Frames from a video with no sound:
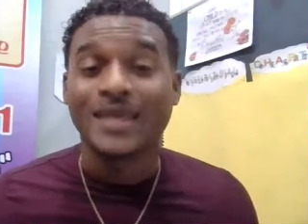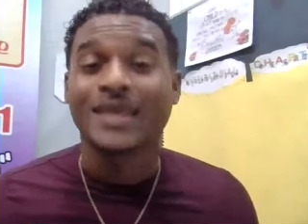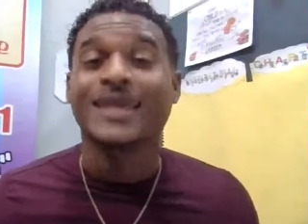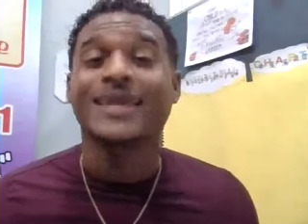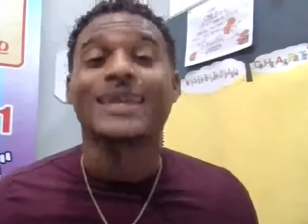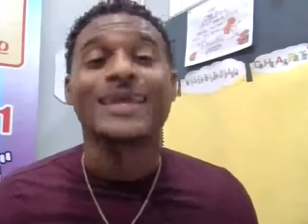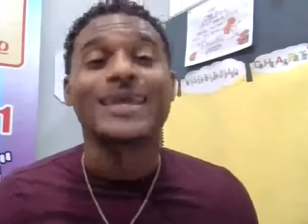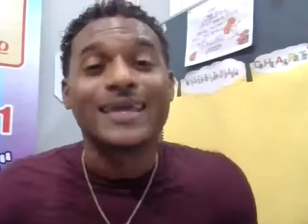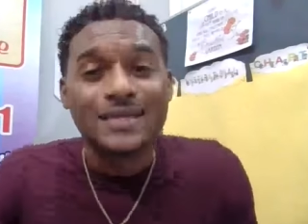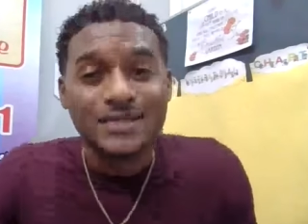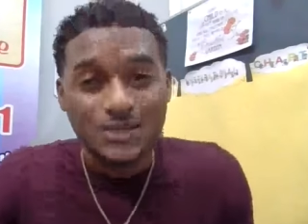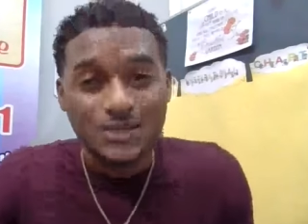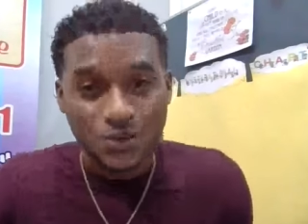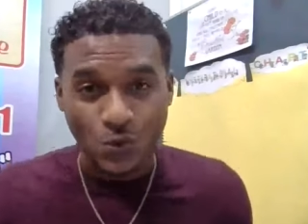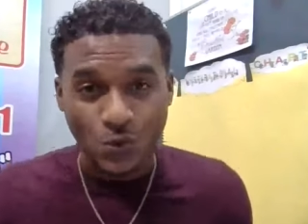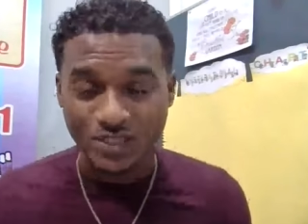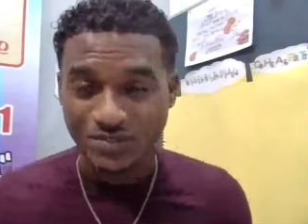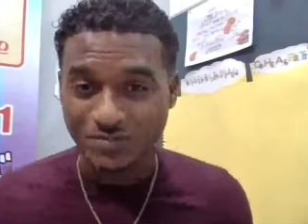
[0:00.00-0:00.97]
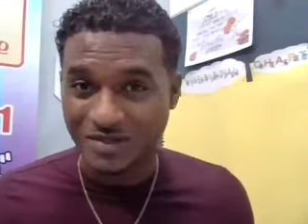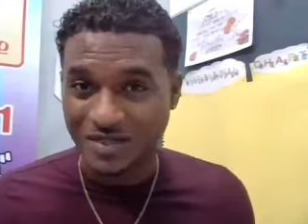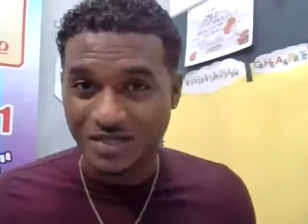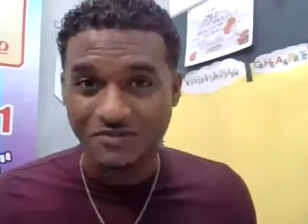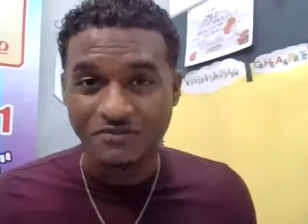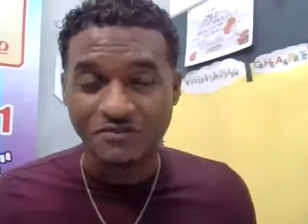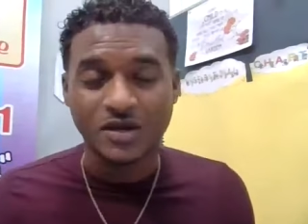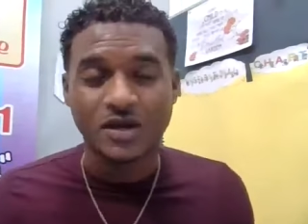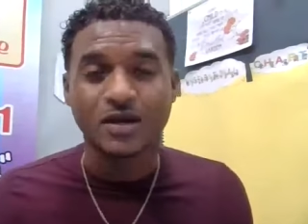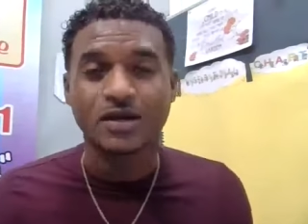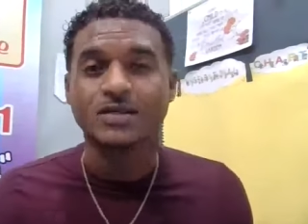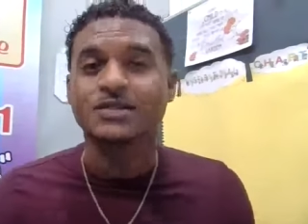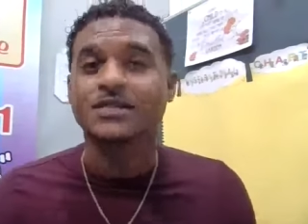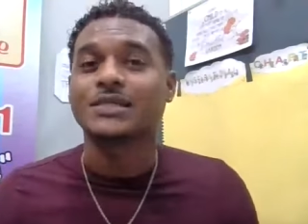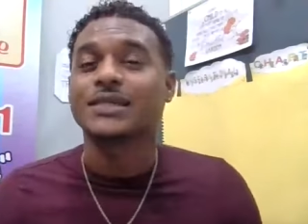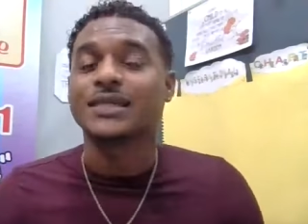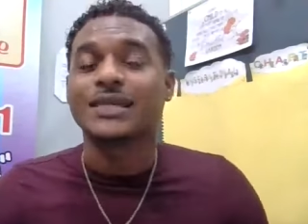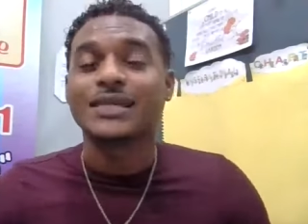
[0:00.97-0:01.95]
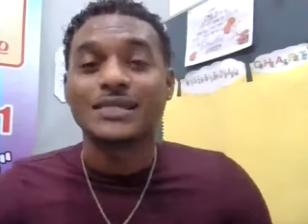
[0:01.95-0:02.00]
It is going to be difficult,
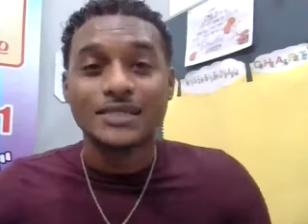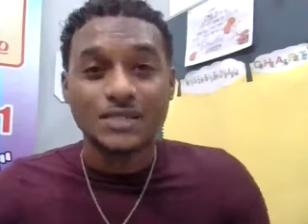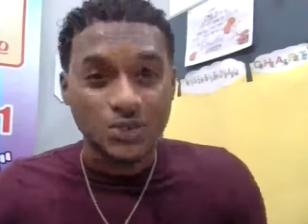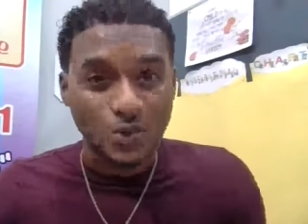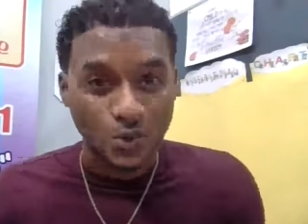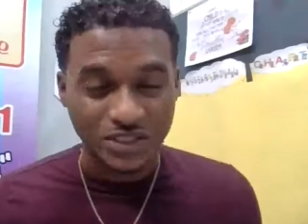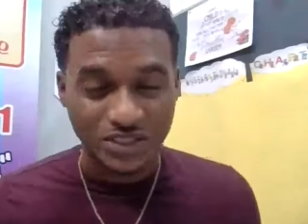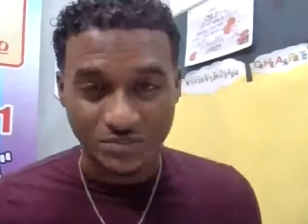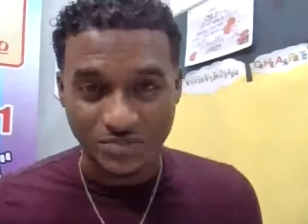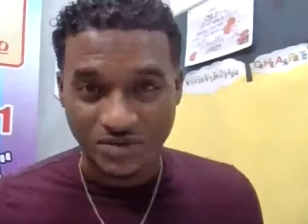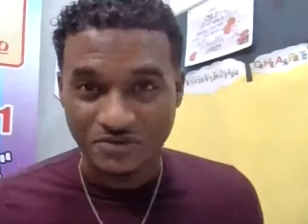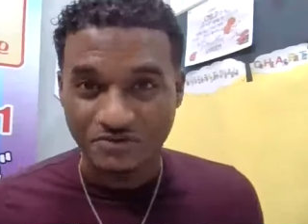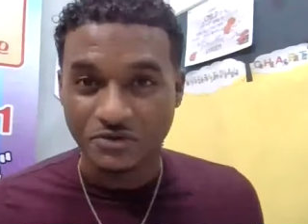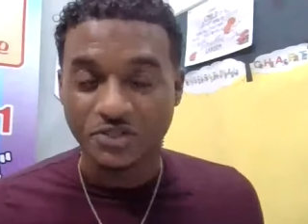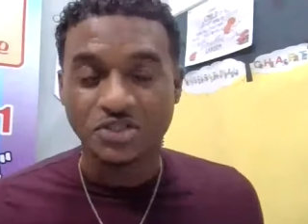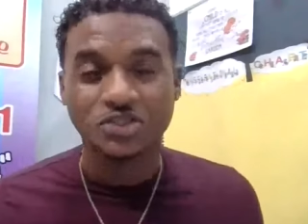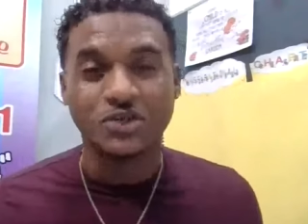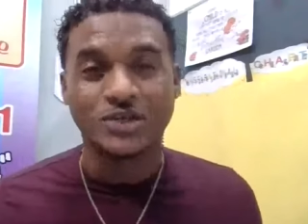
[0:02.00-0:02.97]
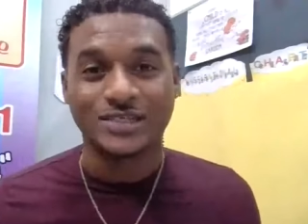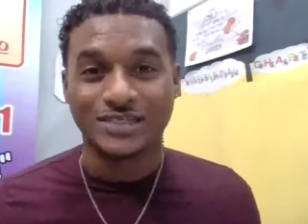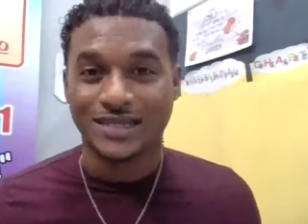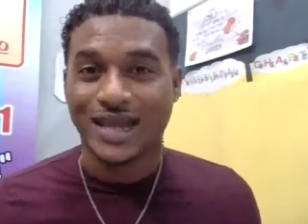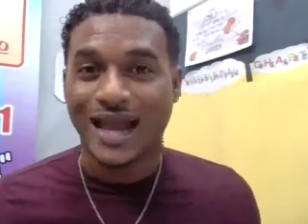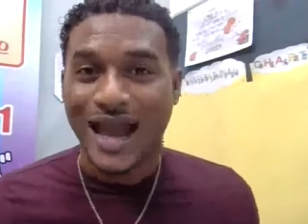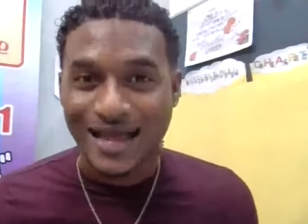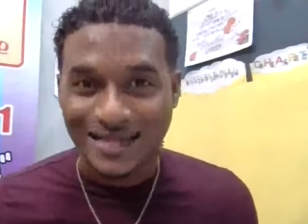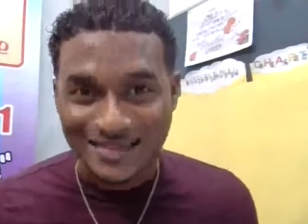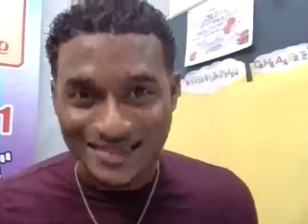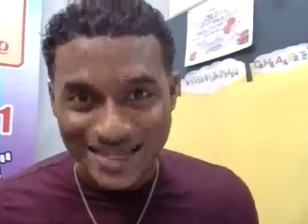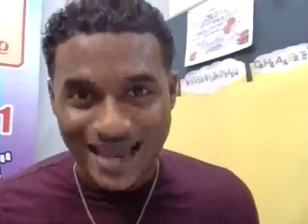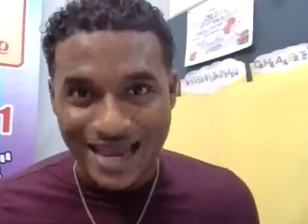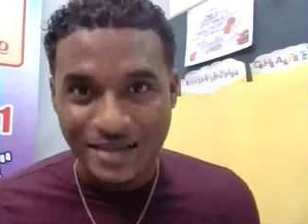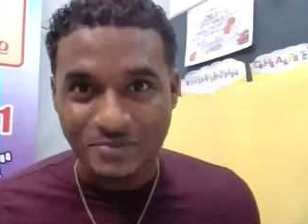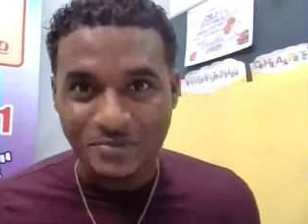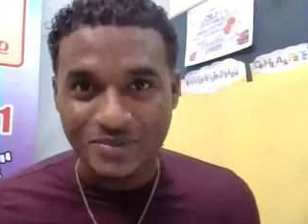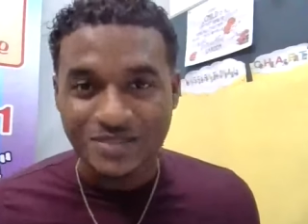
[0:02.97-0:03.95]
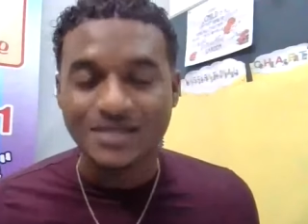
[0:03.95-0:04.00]
it is going to be frustrating at
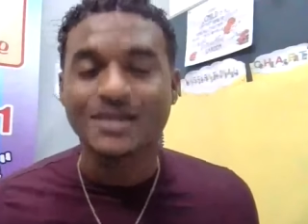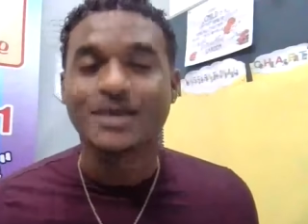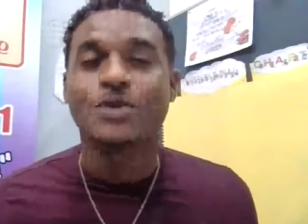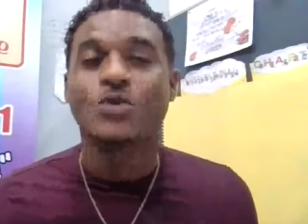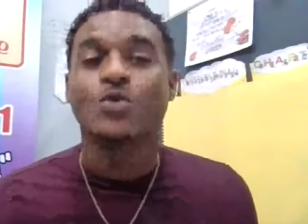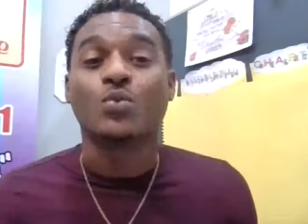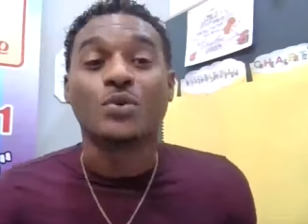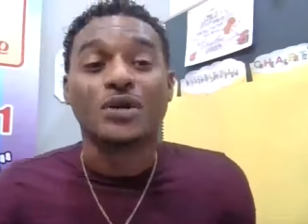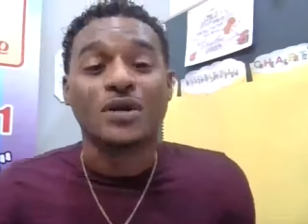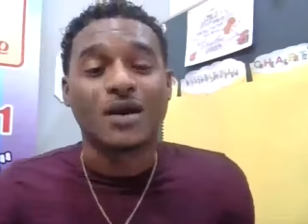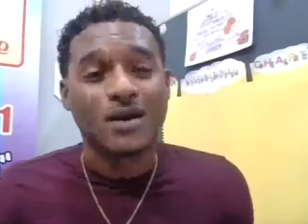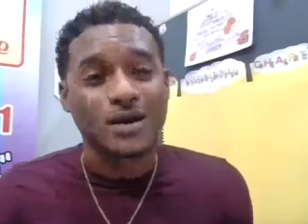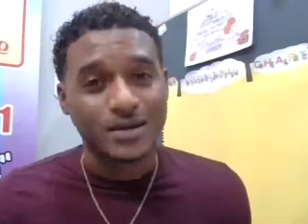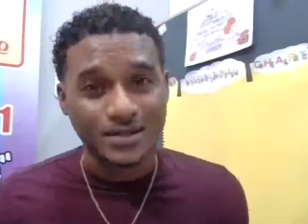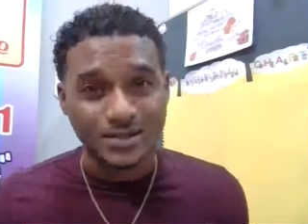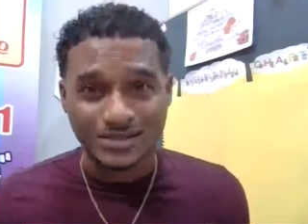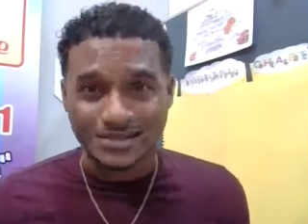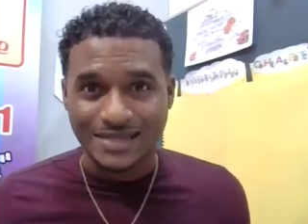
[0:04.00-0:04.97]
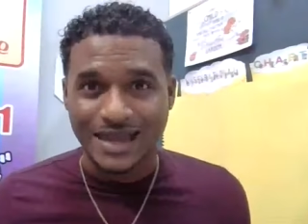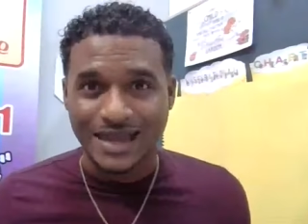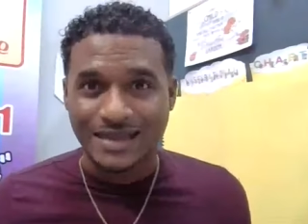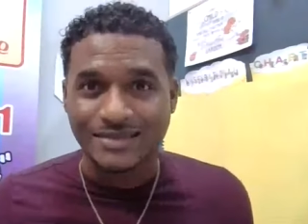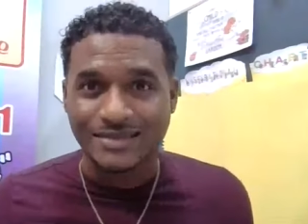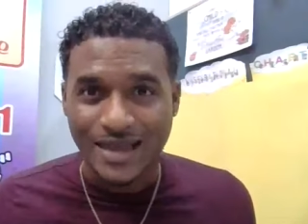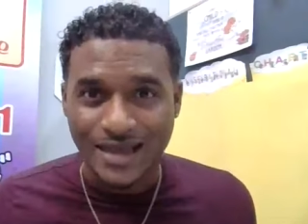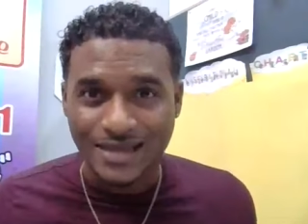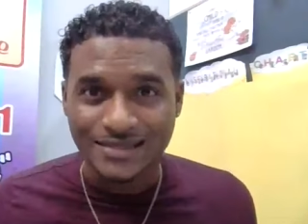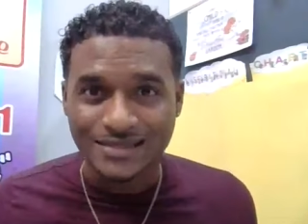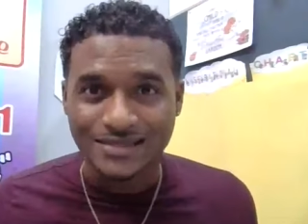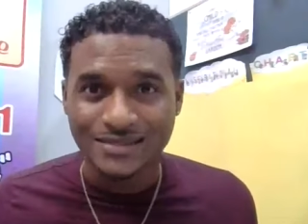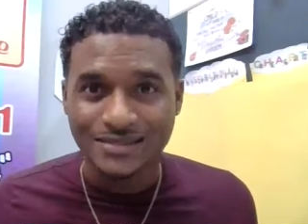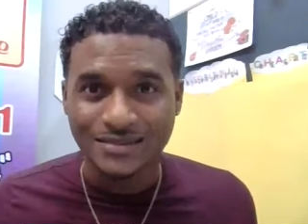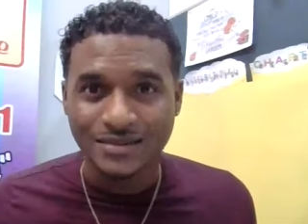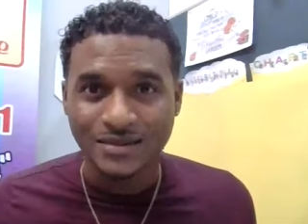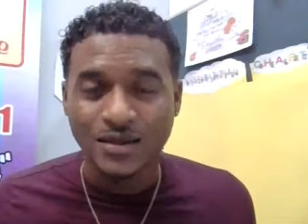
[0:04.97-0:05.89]
times. We understand that.